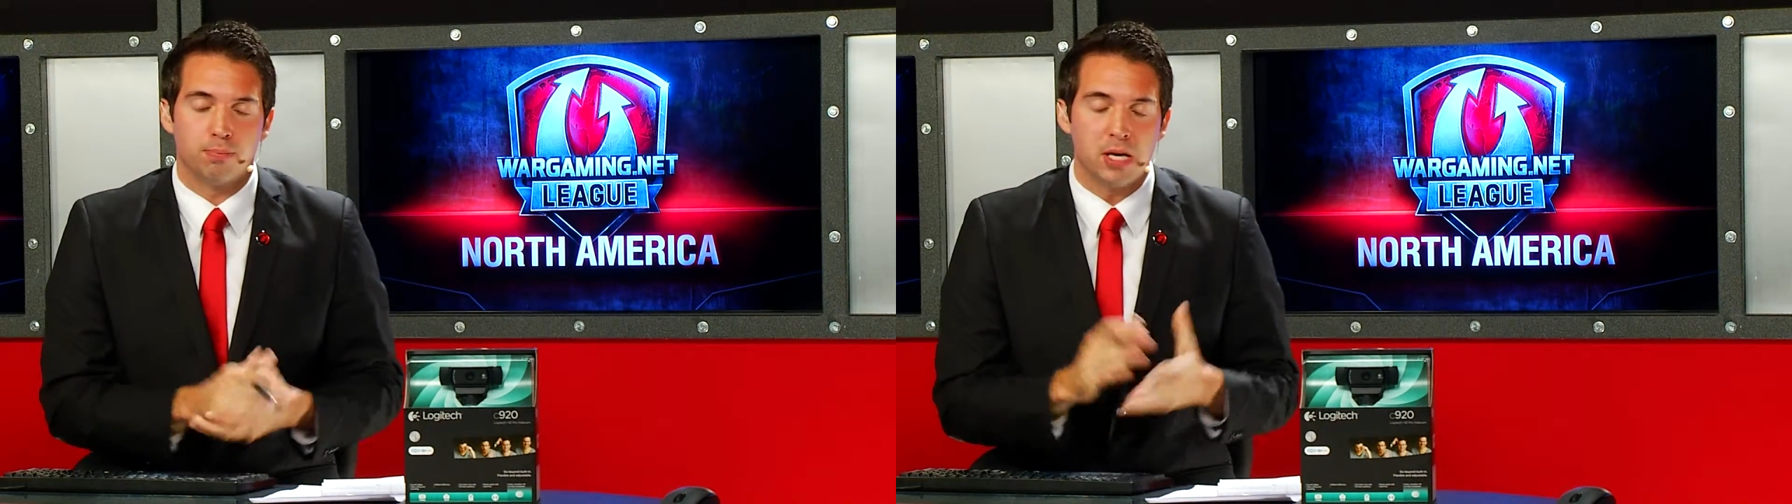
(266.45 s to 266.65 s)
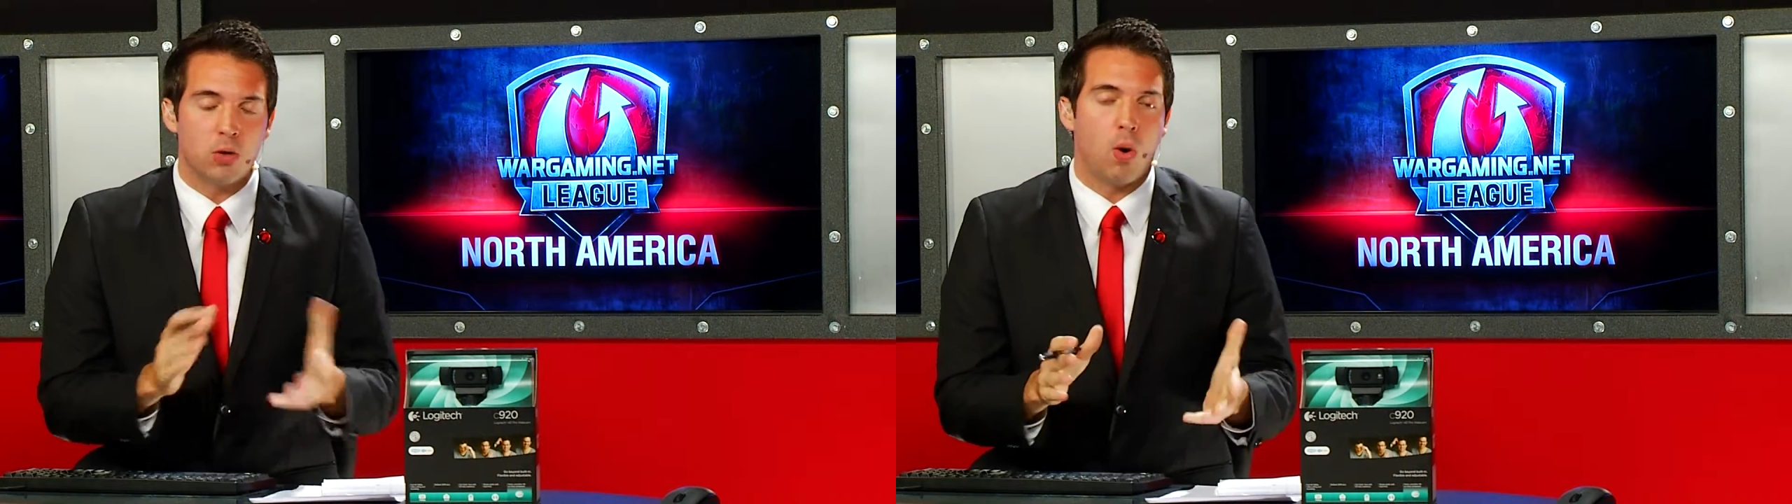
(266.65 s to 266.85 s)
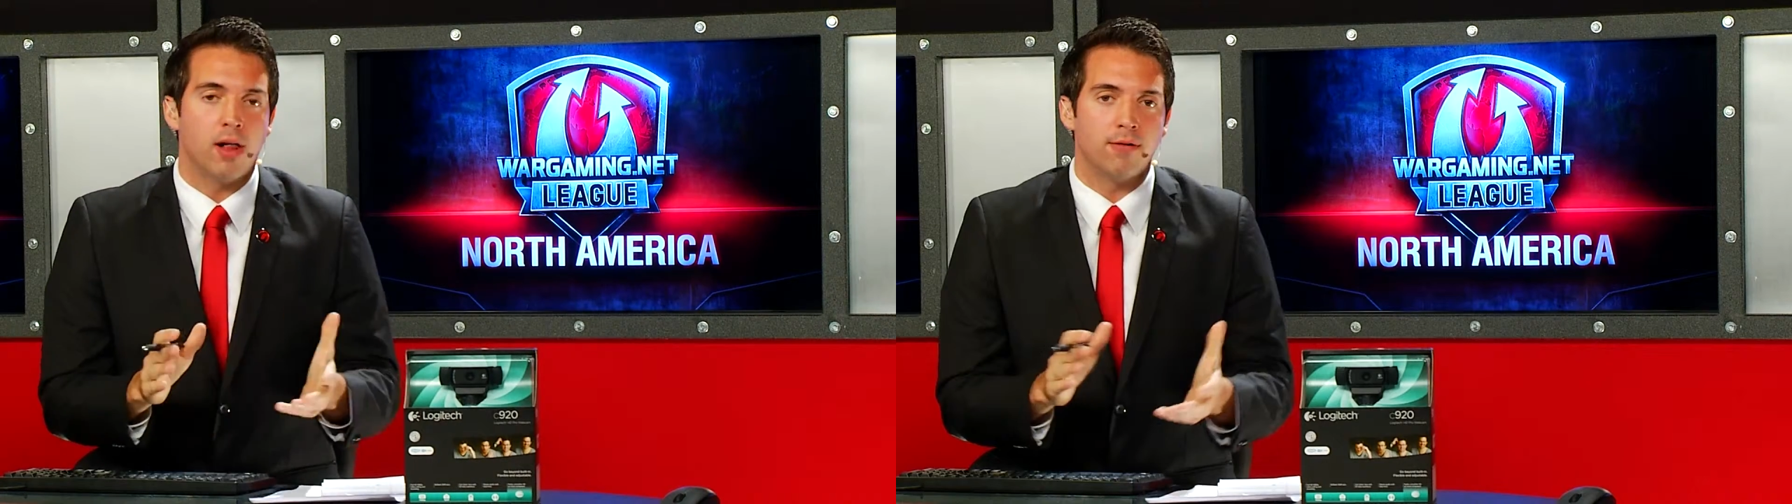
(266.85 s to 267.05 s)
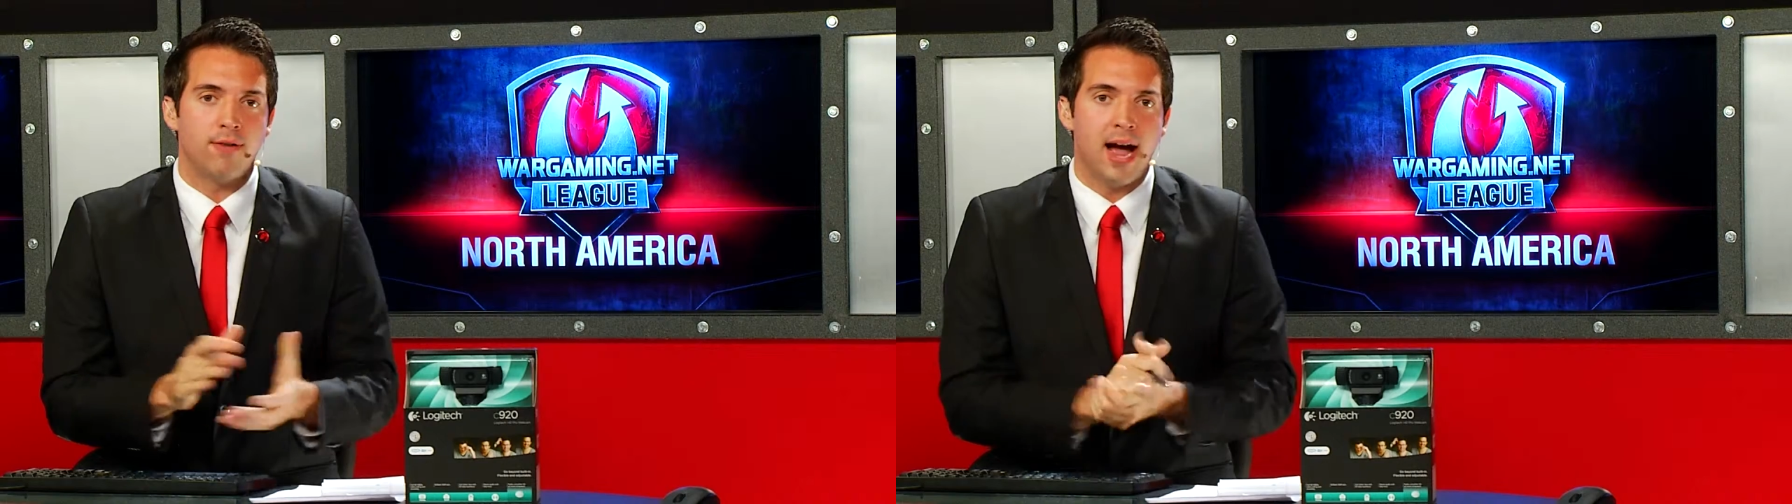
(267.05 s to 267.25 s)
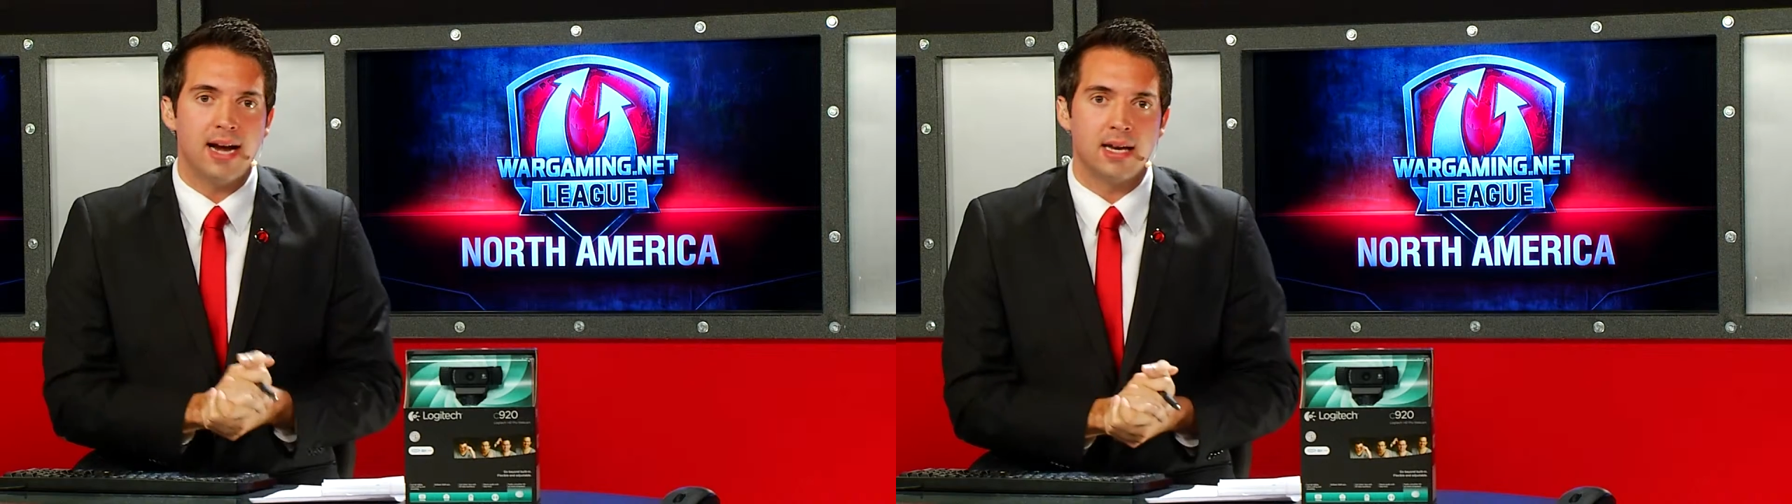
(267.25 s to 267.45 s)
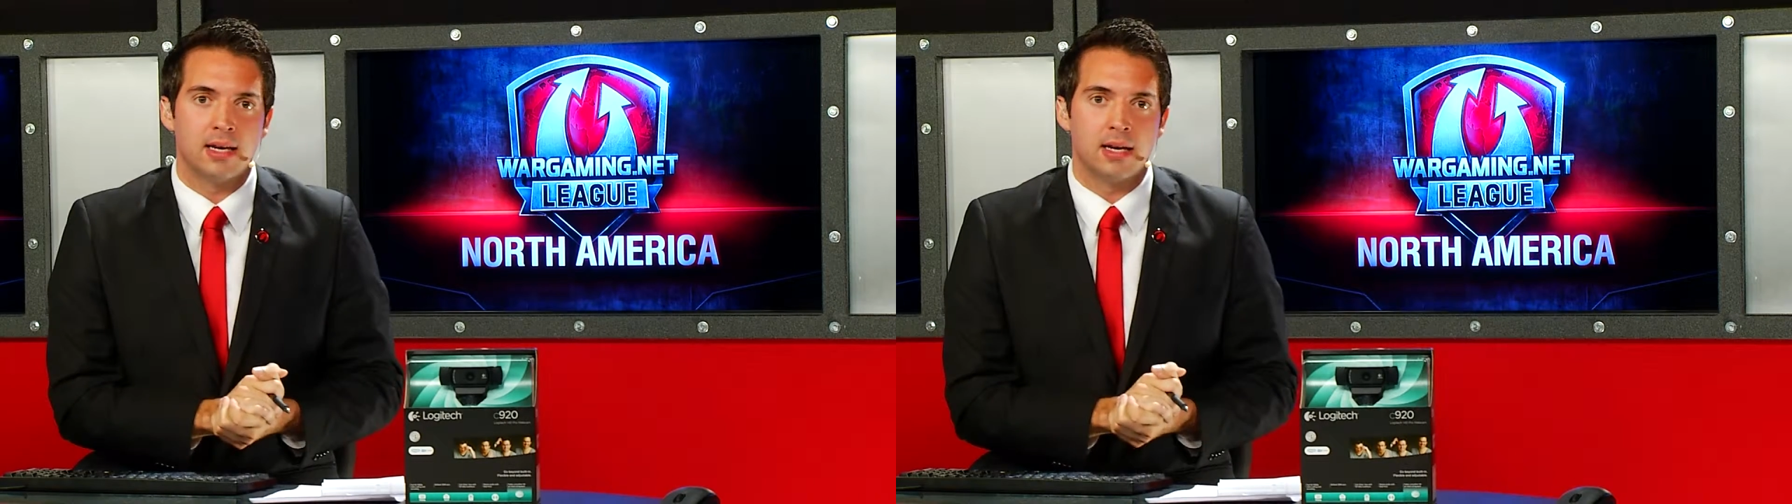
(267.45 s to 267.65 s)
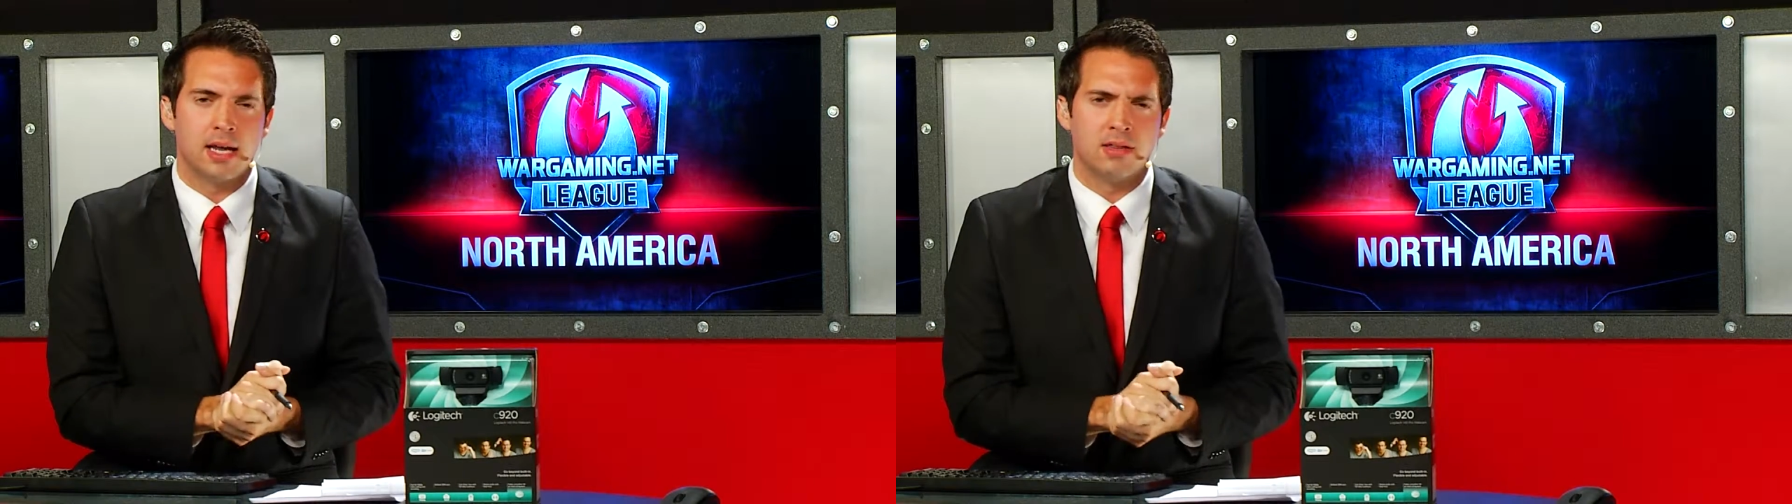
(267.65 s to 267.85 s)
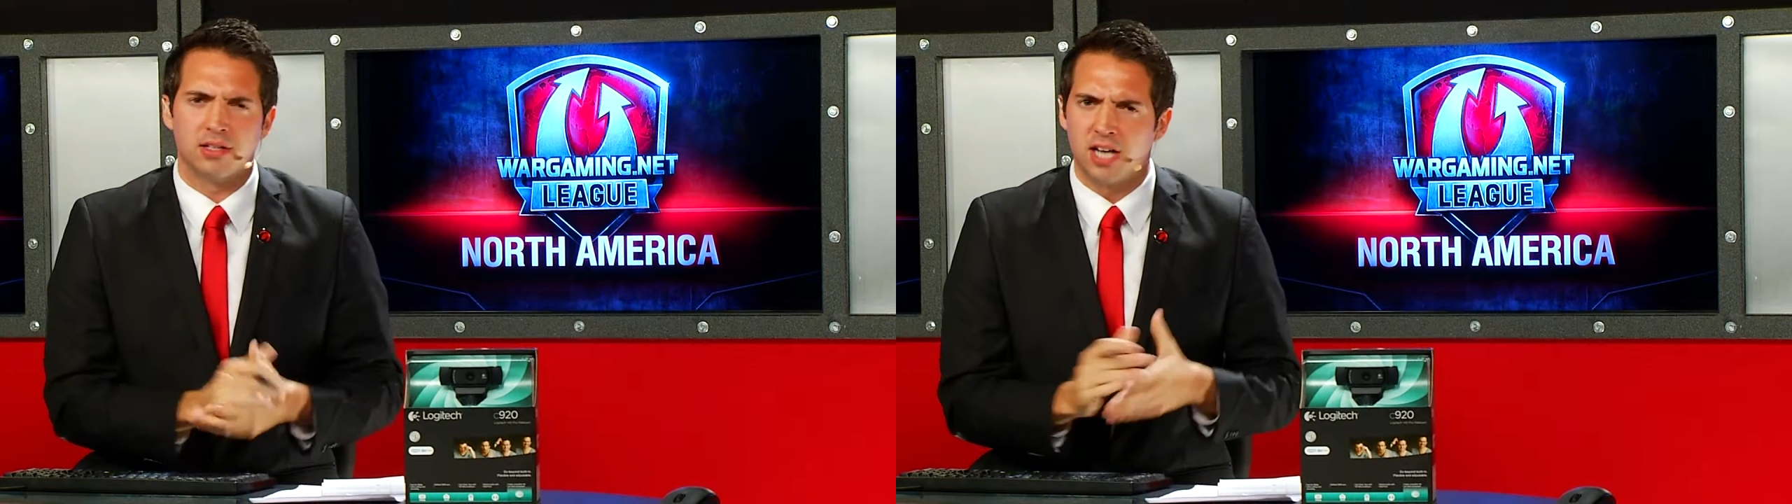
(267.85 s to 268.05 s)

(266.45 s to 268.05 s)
being qualified and the